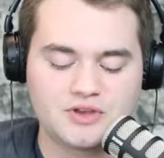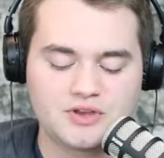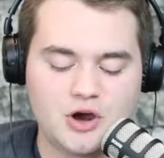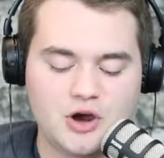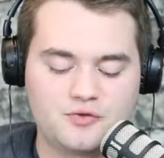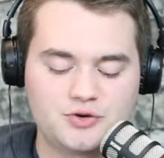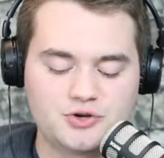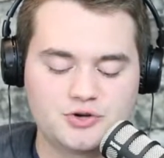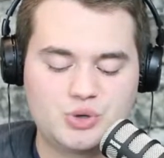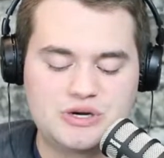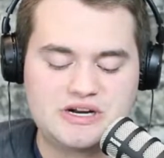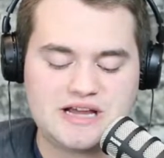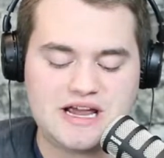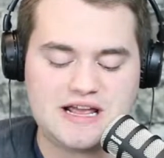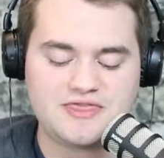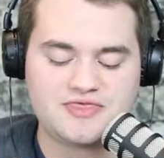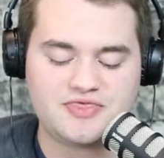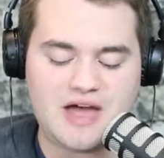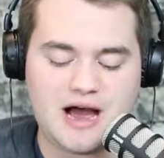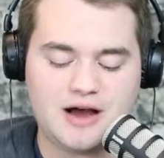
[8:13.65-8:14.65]
Over
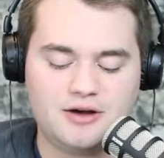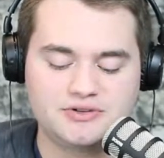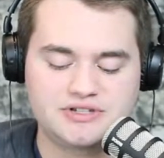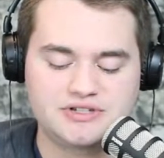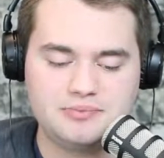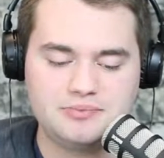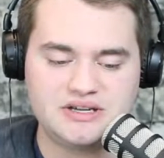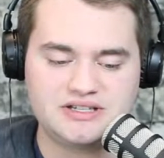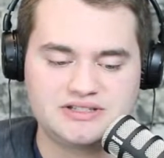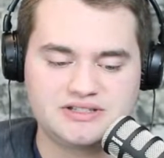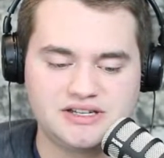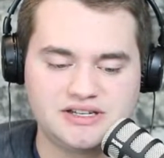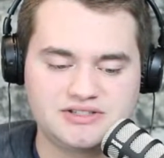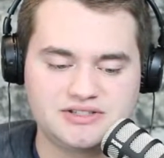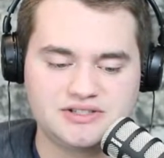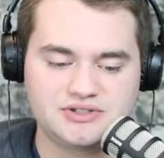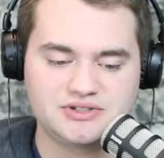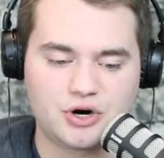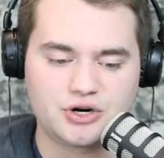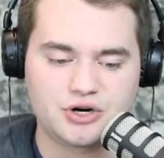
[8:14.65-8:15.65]
28,000
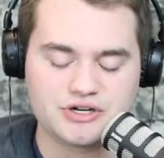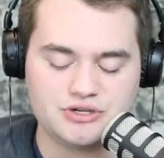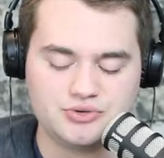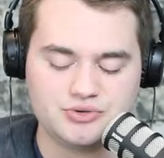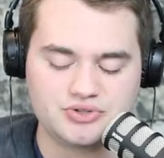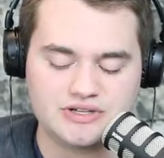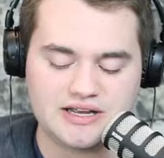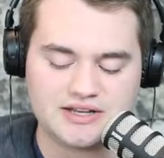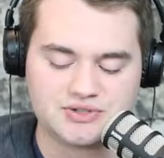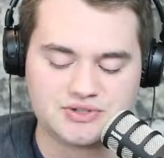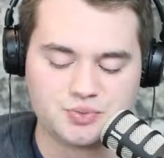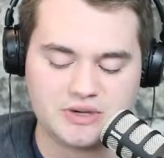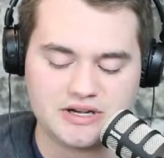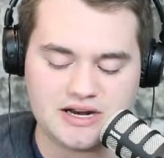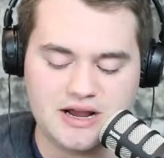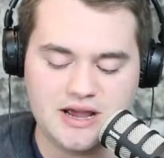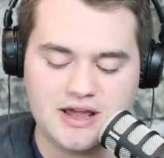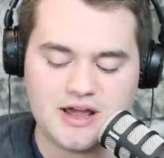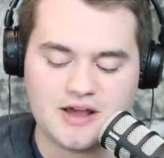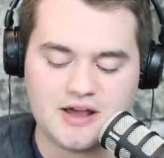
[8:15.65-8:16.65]
businesses already use
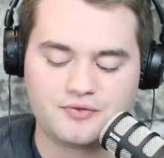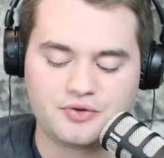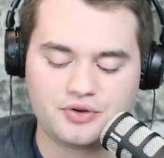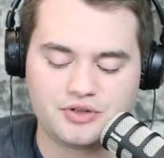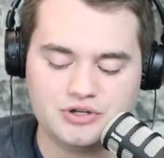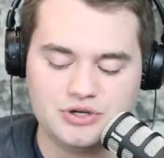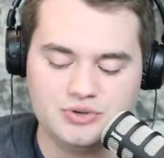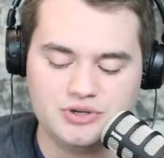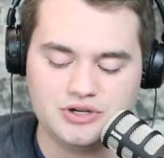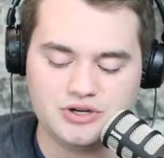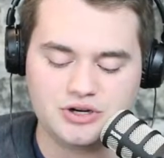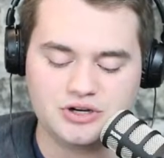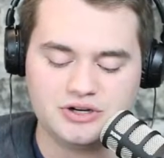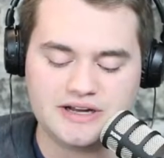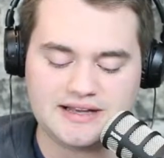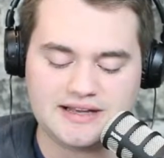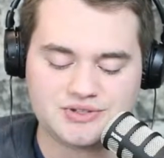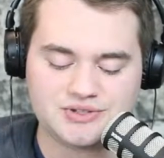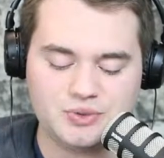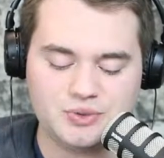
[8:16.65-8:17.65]
NetSuite. And for the new year,
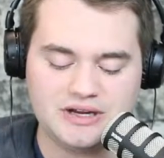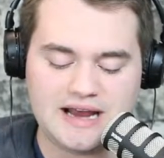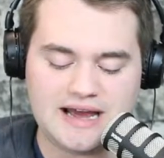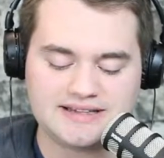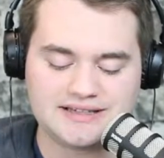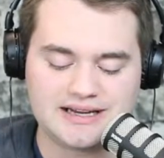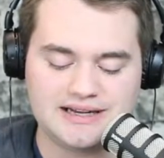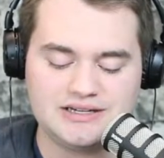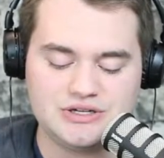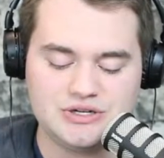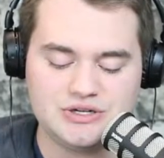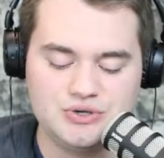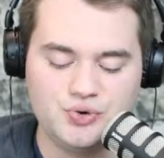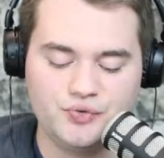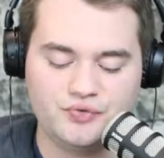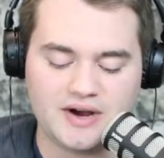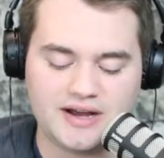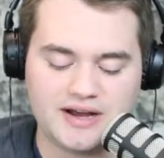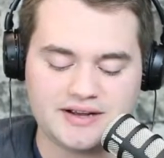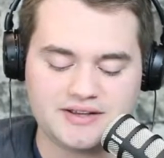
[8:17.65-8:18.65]
NetSuite has a new
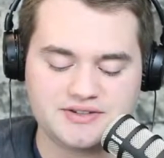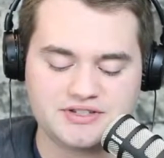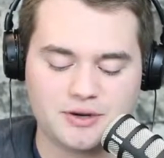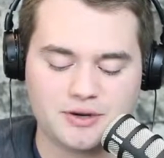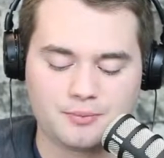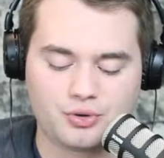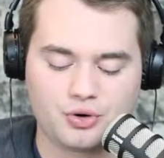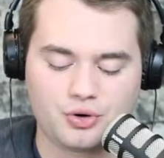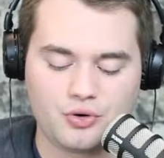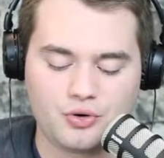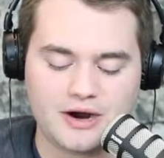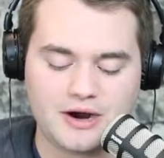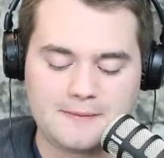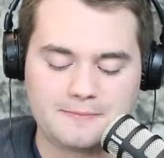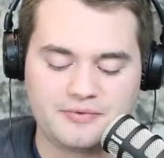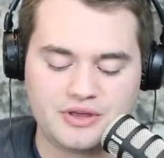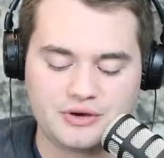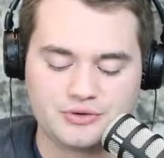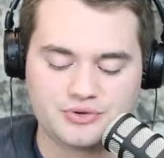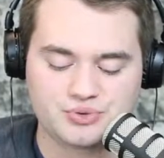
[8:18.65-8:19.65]
financing
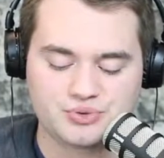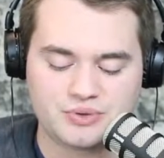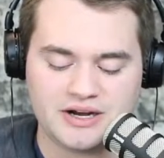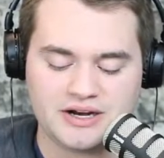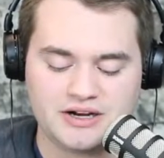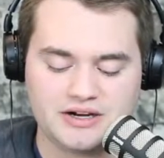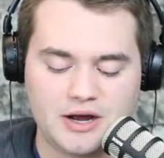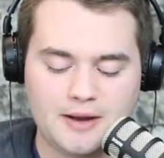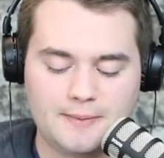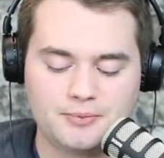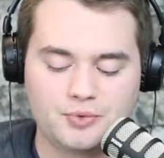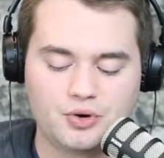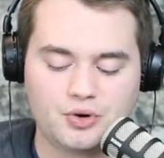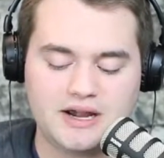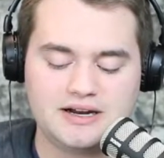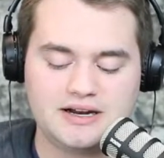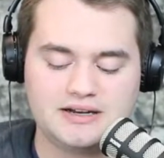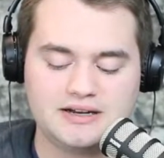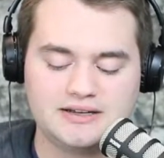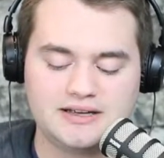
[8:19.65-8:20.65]
program for those ready to
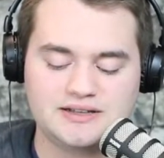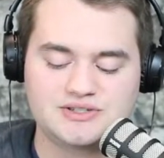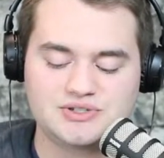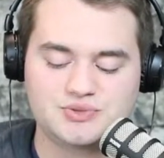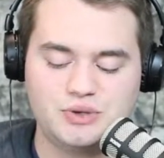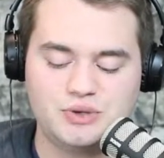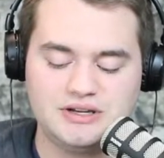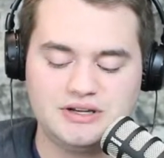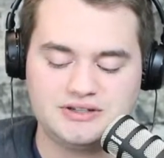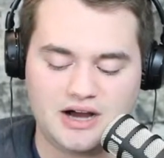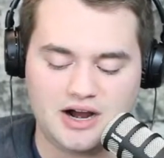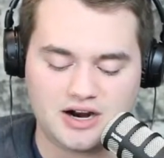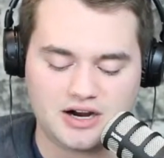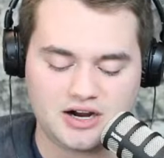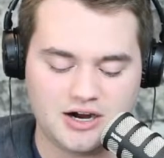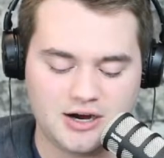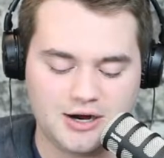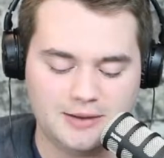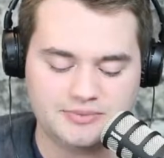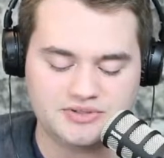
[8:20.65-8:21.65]
upgrade at
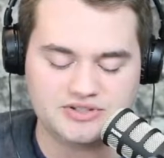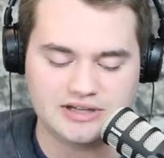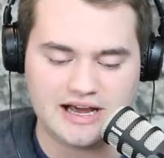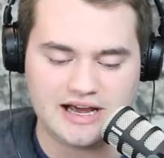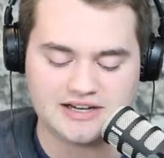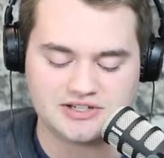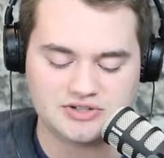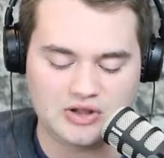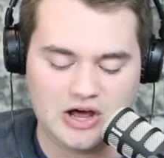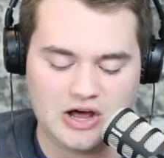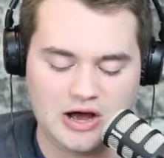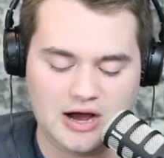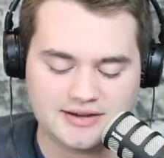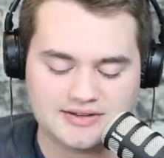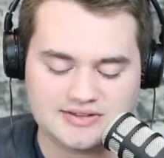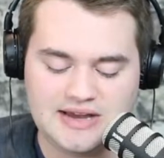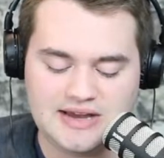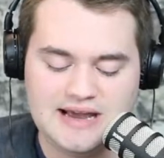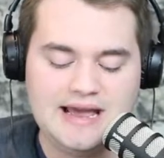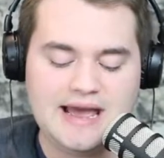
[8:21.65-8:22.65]
netsuite.com slash
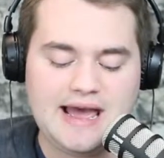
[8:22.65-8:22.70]
locked.